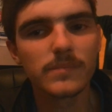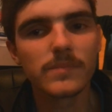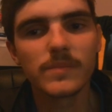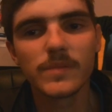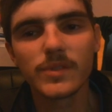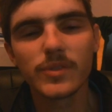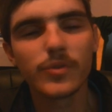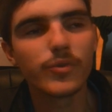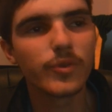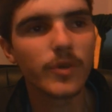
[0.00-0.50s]

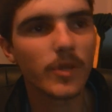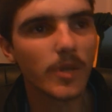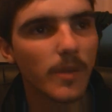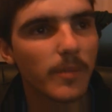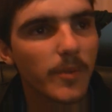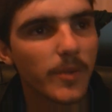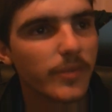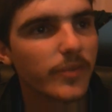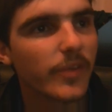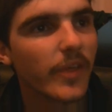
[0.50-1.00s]
2
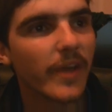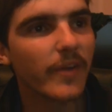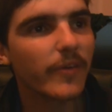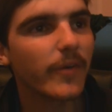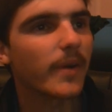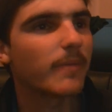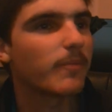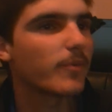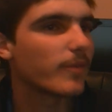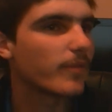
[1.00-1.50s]
kilometres of that
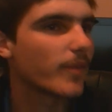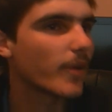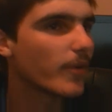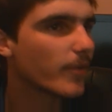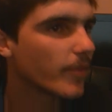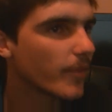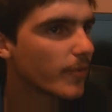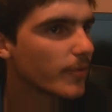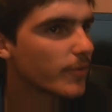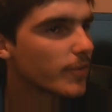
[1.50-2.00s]
ground would have known
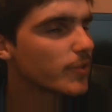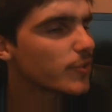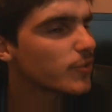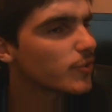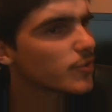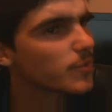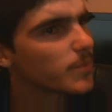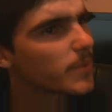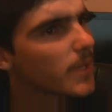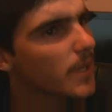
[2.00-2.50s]
there was
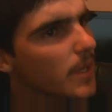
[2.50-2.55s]
issues, but